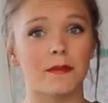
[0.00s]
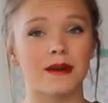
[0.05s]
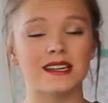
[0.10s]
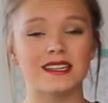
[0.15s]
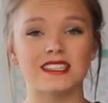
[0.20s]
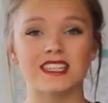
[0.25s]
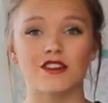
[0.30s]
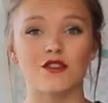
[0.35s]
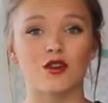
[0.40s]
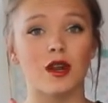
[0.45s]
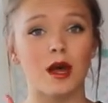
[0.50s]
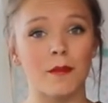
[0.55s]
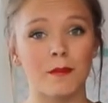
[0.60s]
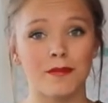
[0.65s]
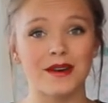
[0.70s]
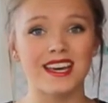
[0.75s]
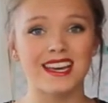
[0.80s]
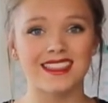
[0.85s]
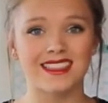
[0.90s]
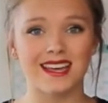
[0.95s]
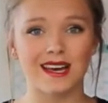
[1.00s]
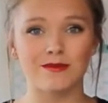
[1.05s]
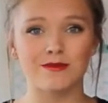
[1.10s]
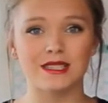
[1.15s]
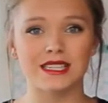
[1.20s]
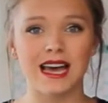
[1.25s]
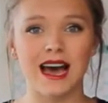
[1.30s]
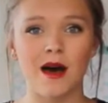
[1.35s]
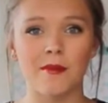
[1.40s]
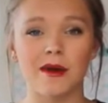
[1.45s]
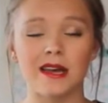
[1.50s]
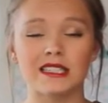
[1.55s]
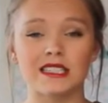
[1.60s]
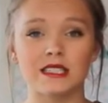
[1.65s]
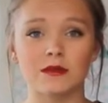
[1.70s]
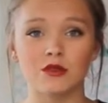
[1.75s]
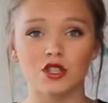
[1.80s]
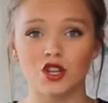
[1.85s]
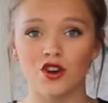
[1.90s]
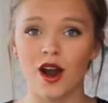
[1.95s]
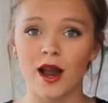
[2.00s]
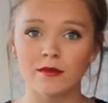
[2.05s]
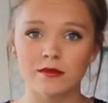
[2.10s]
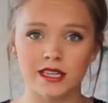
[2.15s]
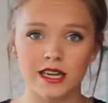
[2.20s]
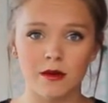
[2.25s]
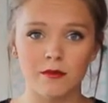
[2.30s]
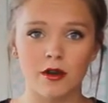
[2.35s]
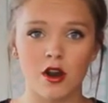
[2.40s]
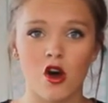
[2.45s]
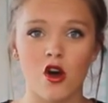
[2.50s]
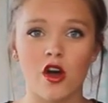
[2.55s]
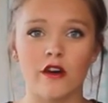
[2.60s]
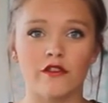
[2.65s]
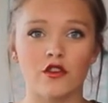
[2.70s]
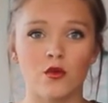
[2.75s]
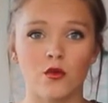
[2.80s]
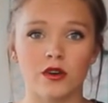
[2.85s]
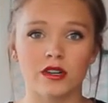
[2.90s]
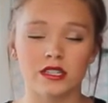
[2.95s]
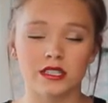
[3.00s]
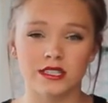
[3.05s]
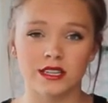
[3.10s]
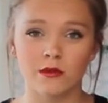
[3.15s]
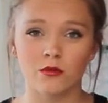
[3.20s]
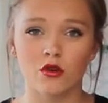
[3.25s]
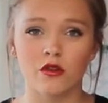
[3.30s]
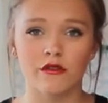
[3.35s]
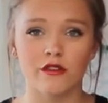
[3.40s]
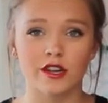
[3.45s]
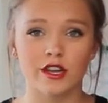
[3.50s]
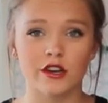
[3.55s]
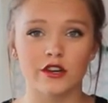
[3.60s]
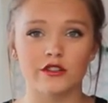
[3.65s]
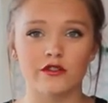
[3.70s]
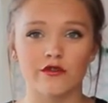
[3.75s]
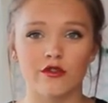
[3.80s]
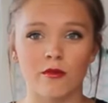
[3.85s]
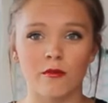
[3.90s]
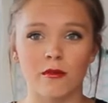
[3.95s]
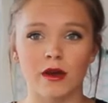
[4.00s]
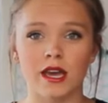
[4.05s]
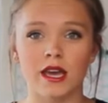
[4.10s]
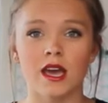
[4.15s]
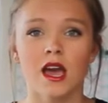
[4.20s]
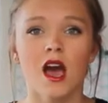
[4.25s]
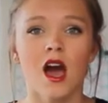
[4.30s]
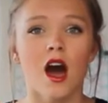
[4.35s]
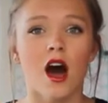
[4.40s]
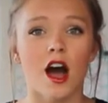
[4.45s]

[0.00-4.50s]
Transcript: please give it a big thumbs up and subscribe down below if you want to see more videos from me.